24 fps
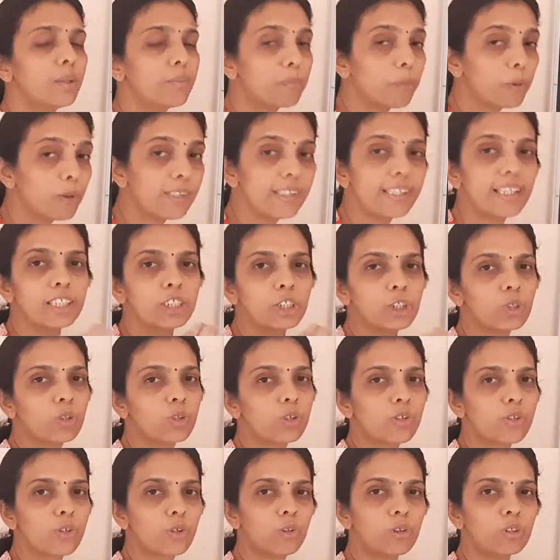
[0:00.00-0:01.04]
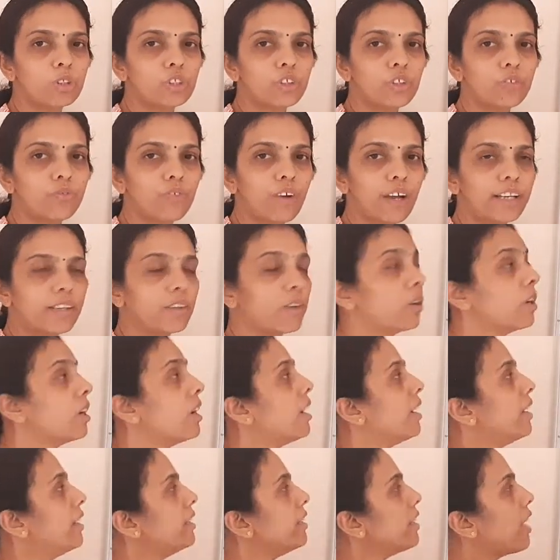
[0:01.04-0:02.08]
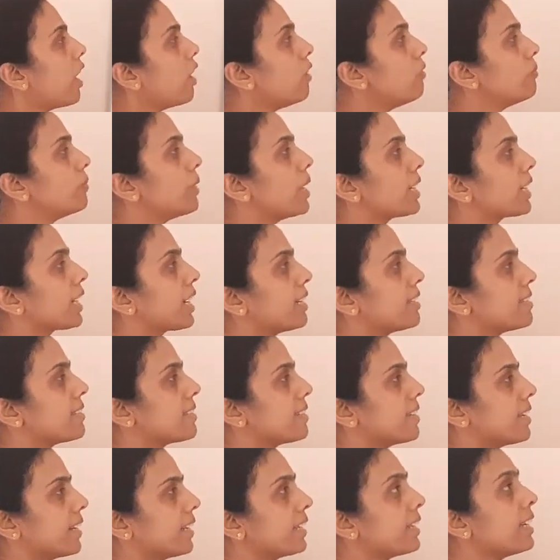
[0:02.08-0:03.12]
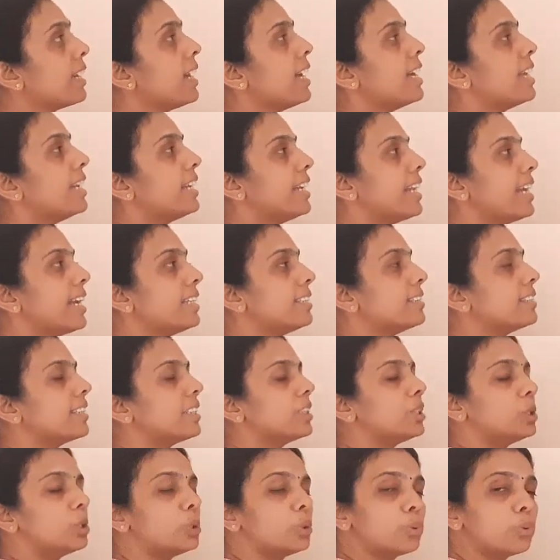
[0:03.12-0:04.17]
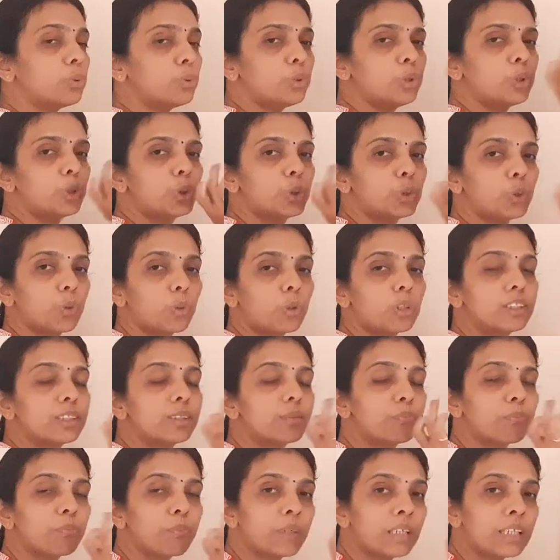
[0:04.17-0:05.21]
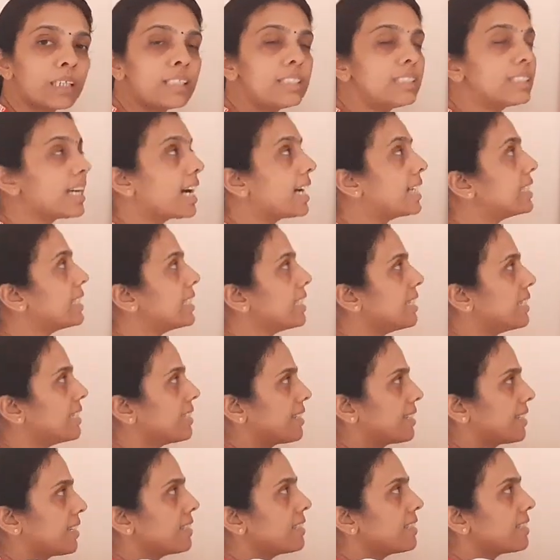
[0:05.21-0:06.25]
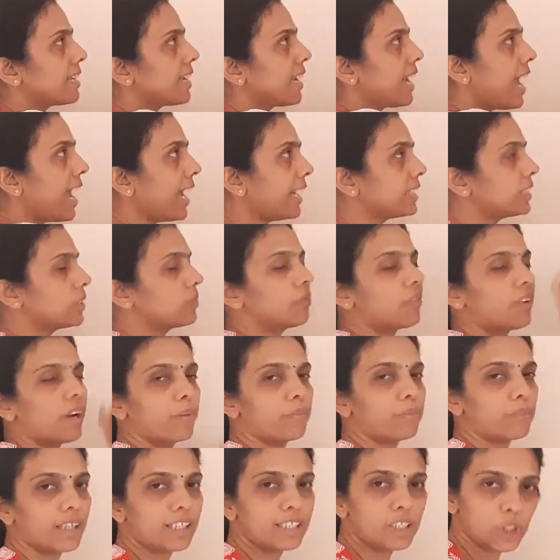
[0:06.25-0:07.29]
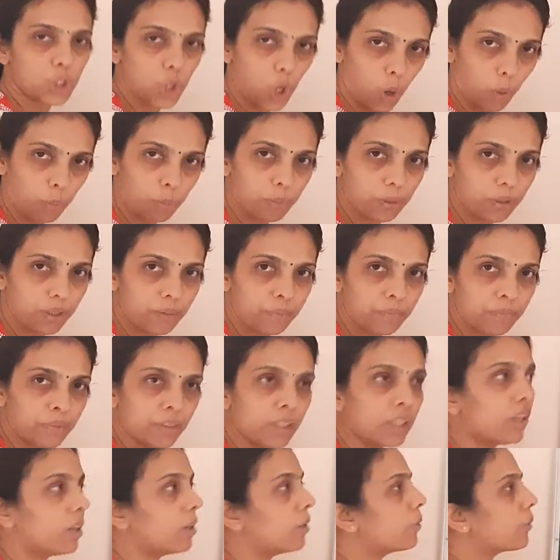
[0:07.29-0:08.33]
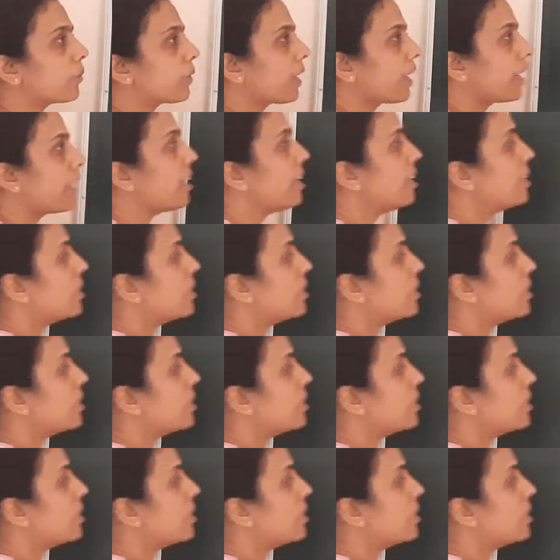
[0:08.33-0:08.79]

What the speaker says: position also you should find out. Now we are considering, let the two stones meet at a distance x from the top. Okay,